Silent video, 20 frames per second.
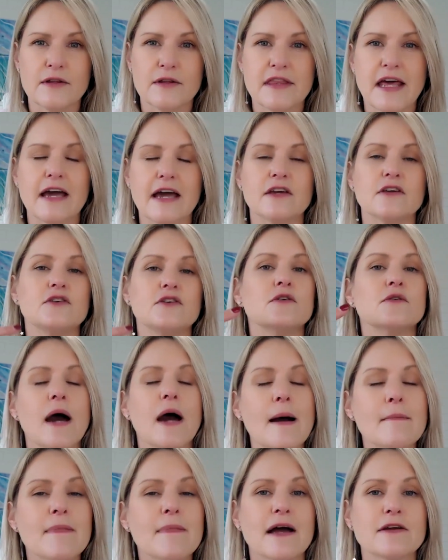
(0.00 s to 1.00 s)
that you
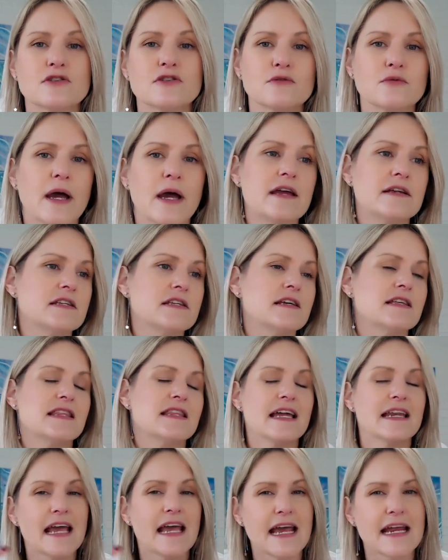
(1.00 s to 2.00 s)
are much greater
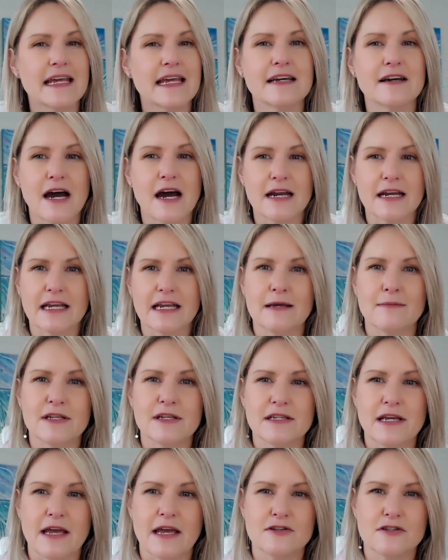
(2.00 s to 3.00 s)
than any kind of
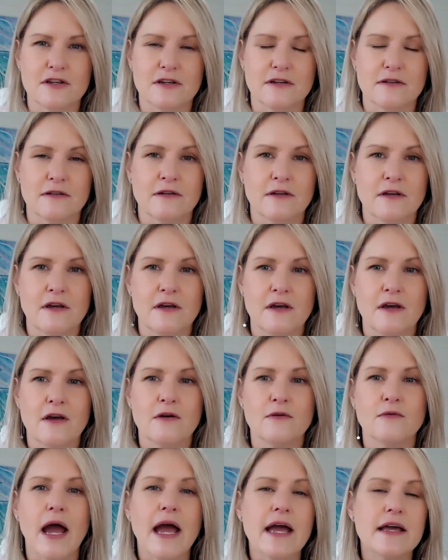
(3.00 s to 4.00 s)
limitation,
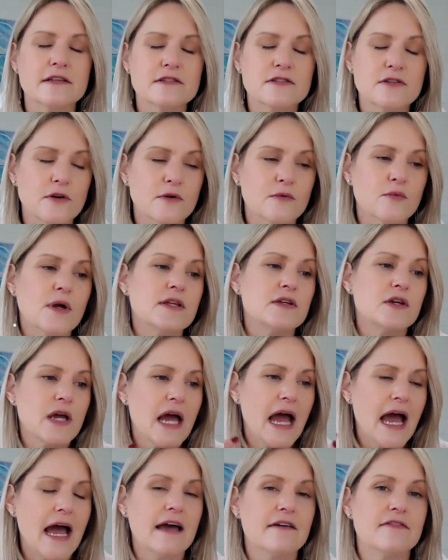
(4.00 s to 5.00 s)
right? So when you
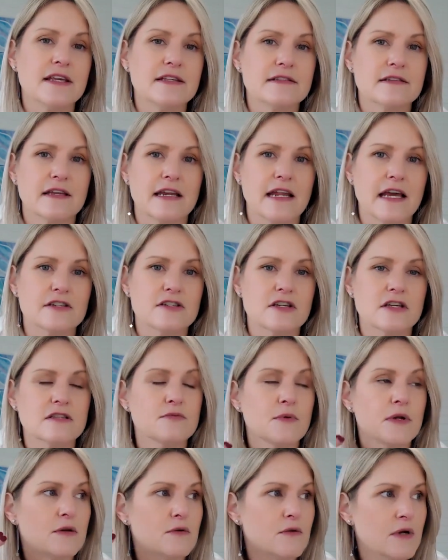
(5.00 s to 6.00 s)
have these connections,
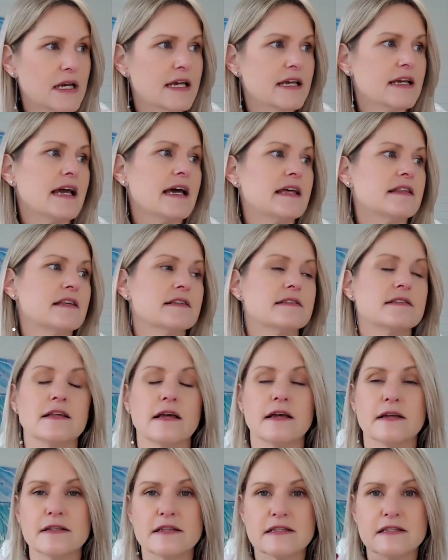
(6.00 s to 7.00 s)
when you really get this
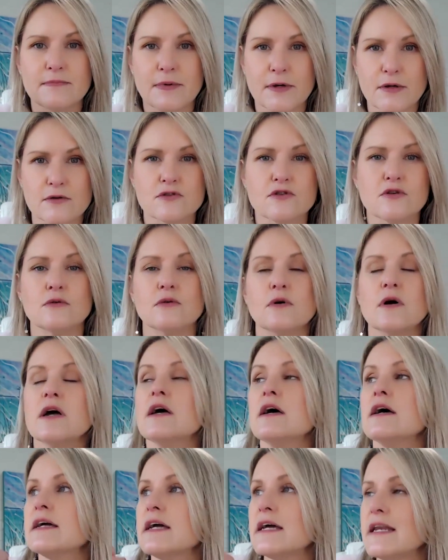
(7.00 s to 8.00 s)
spiritual
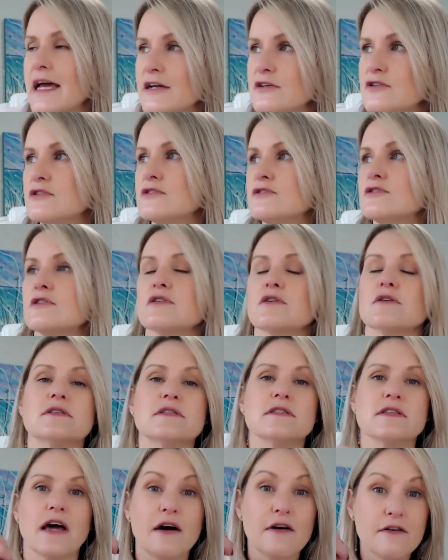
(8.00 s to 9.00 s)
connection to
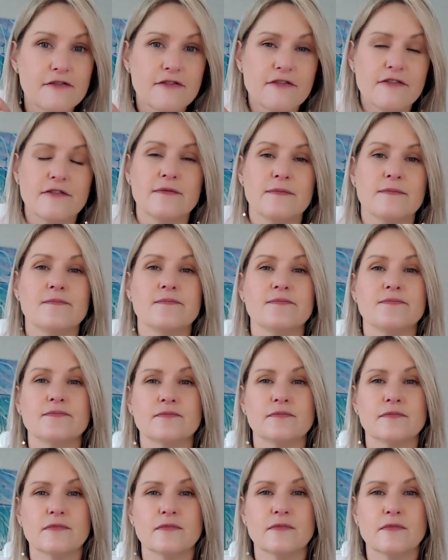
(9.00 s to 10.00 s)
yourself,
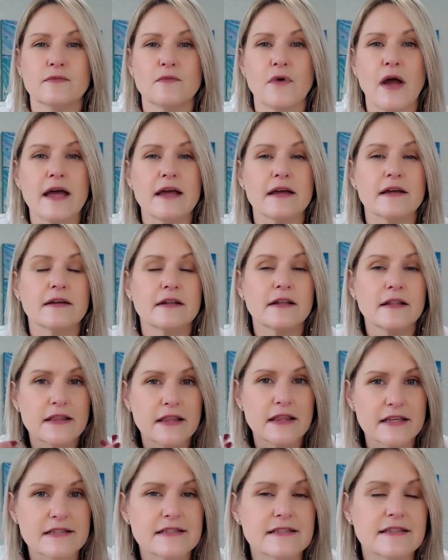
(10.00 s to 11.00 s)
right?
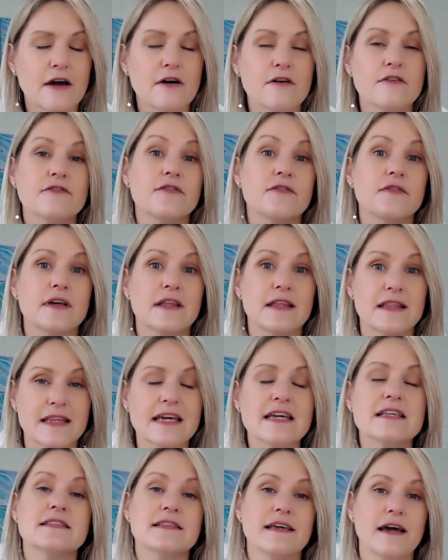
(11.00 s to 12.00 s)
The self,
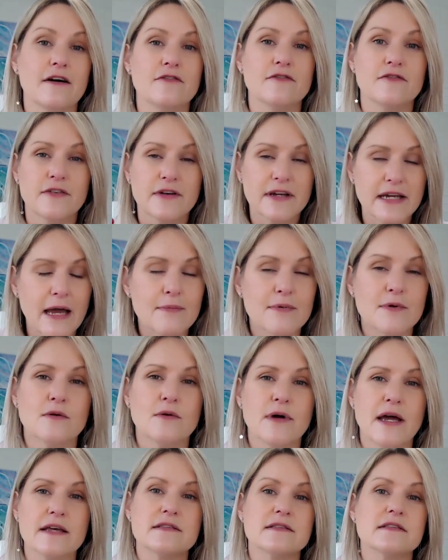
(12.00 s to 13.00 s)
the self, capital
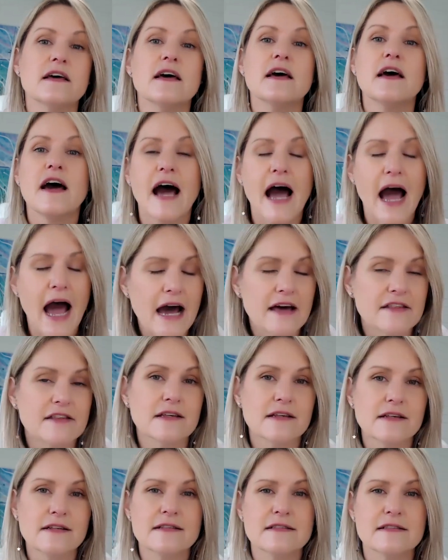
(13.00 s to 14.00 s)
S,
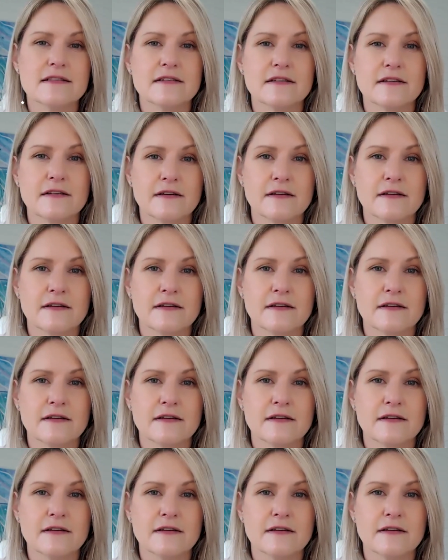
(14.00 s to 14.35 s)
others,